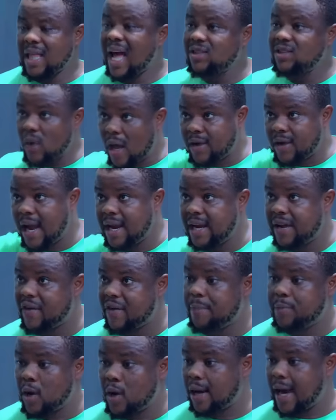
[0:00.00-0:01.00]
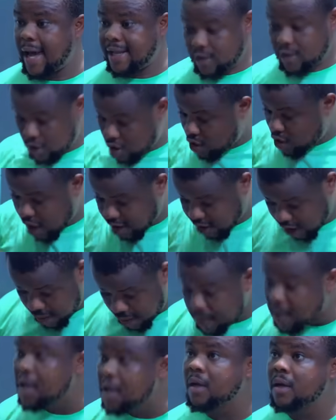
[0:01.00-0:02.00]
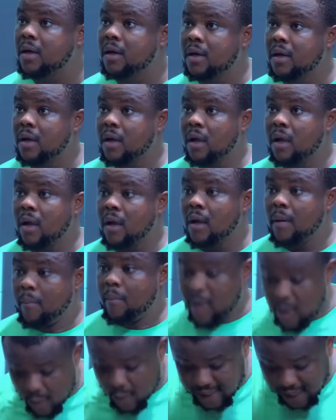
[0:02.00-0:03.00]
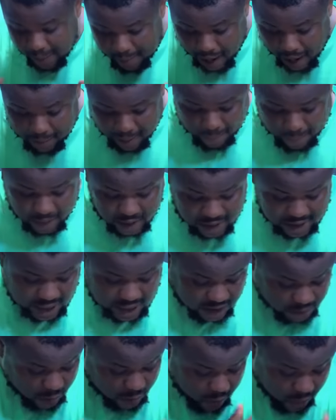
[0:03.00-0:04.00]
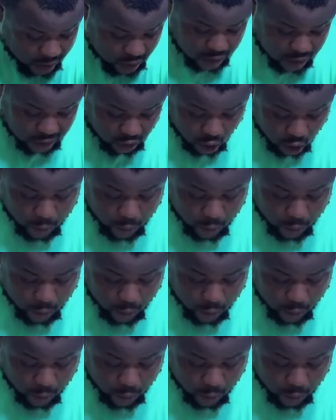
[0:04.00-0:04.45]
That's why you can never be all right. You know, see me? Me when they mind my business. Me when they